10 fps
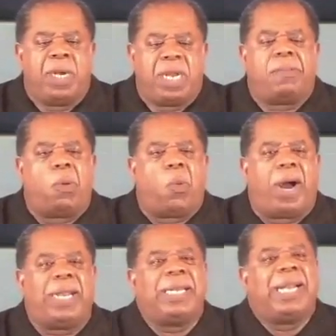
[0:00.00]
Number
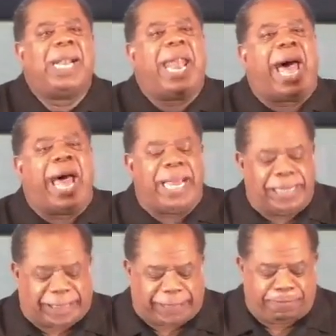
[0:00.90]
one,
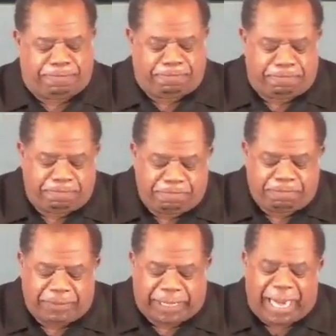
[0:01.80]
lies.
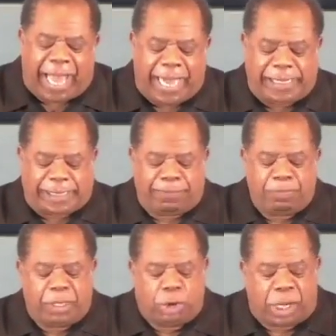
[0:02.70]
Lies.
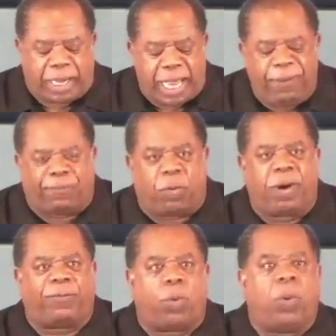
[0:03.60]
John 8
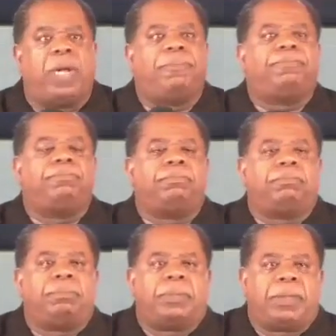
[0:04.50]
44.
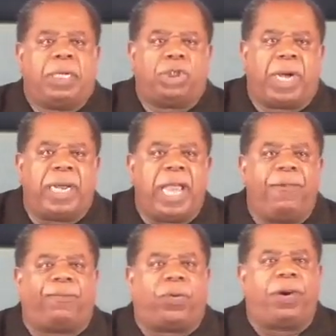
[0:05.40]
And John
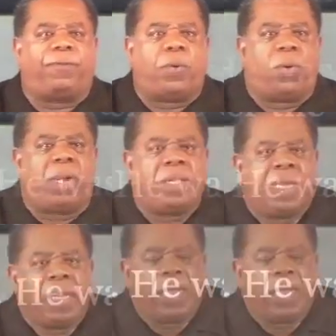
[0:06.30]
8 44,